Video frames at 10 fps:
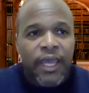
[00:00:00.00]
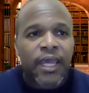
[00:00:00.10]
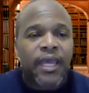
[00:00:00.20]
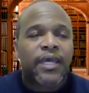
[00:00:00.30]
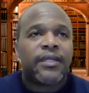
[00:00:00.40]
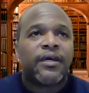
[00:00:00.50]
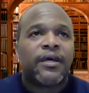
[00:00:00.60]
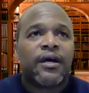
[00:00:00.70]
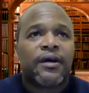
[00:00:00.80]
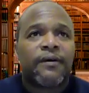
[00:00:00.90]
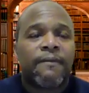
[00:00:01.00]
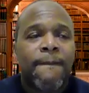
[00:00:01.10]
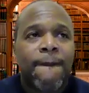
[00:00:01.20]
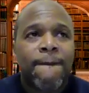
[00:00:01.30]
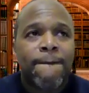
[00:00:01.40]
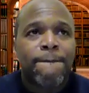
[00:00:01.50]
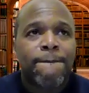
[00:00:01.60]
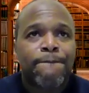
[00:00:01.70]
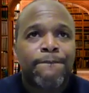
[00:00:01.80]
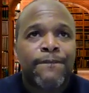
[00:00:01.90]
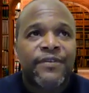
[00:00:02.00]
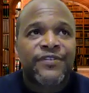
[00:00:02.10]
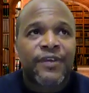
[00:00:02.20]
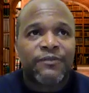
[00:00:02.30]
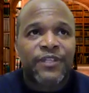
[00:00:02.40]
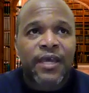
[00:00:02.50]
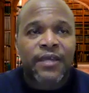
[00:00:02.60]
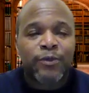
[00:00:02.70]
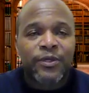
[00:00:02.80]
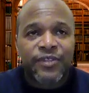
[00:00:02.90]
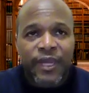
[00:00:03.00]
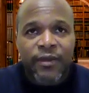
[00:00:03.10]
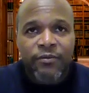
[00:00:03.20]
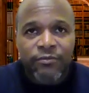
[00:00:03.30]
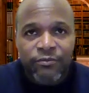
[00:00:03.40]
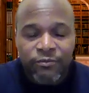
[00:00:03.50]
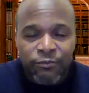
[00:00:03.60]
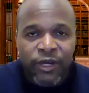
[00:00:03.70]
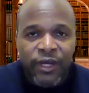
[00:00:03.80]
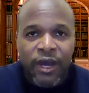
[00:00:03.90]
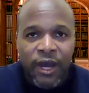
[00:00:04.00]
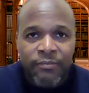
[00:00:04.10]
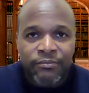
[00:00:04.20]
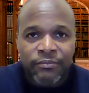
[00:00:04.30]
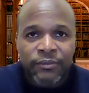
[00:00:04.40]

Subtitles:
And sometimes we think the